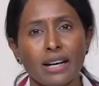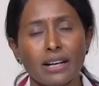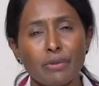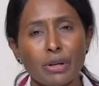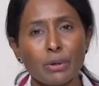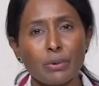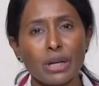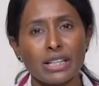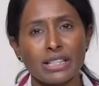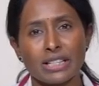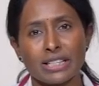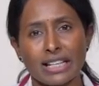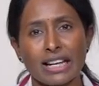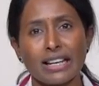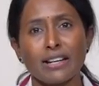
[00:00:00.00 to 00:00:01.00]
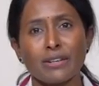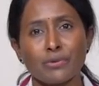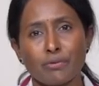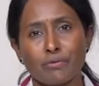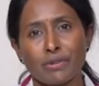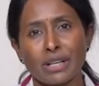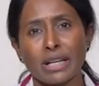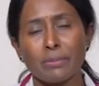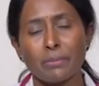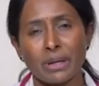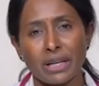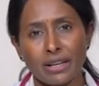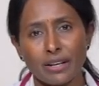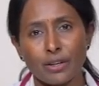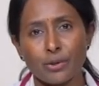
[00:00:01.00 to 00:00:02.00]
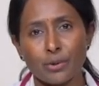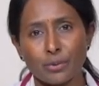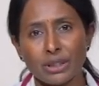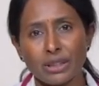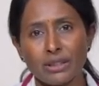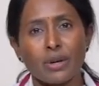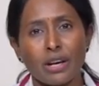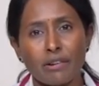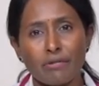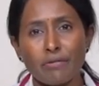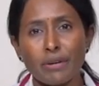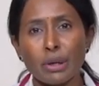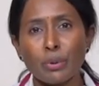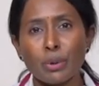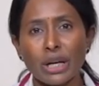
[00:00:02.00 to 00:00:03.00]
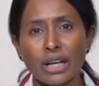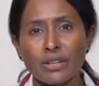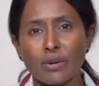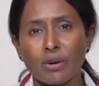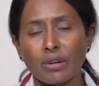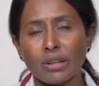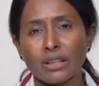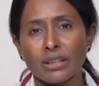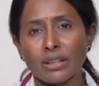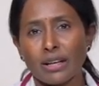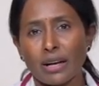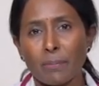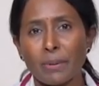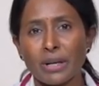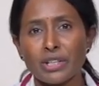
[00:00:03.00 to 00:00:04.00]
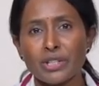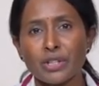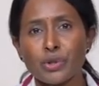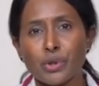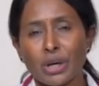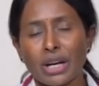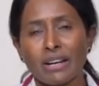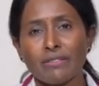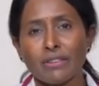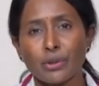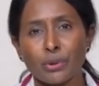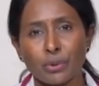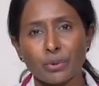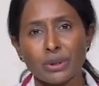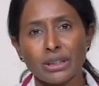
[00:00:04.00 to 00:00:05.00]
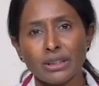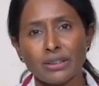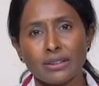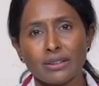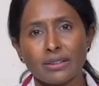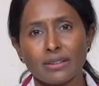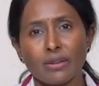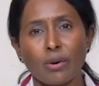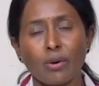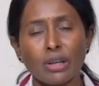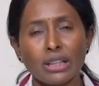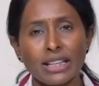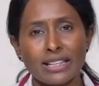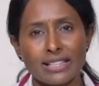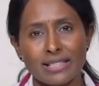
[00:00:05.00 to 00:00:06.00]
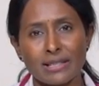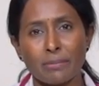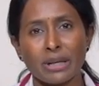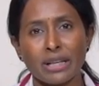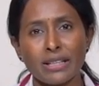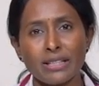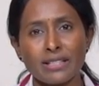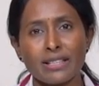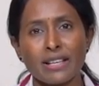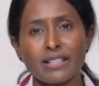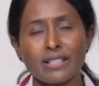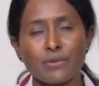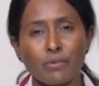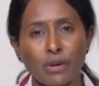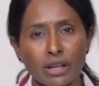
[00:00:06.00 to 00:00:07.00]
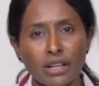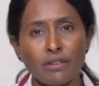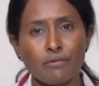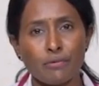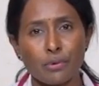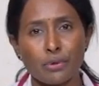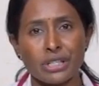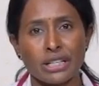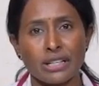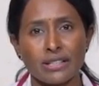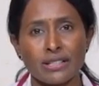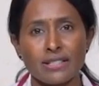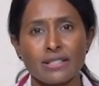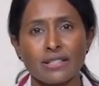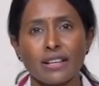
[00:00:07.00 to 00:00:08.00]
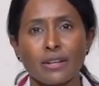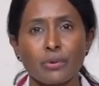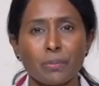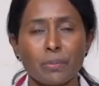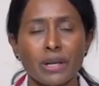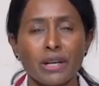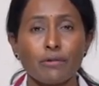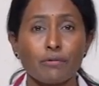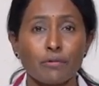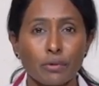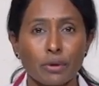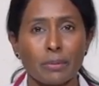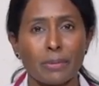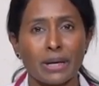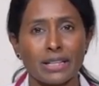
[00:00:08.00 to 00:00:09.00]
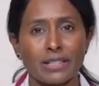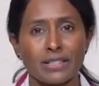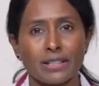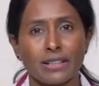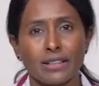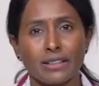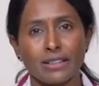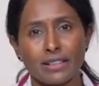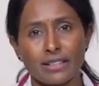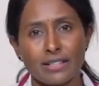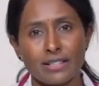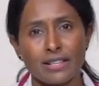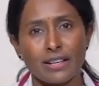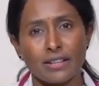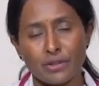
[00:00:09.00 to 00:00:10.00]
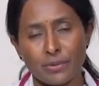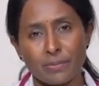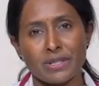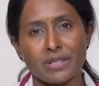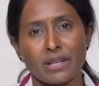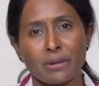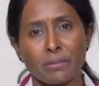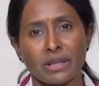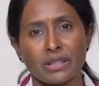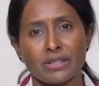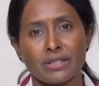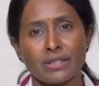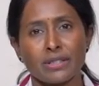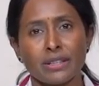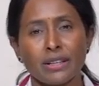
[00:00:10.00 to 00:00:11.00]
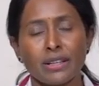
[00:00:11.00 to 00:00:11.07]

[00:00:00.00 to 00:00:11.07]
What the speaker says: And we look at a 10 out of 10 being a donor. If we look at a patient to have a donor, all their siblings, there is a 1 in 4 chance they could be a full match. That is 100% match.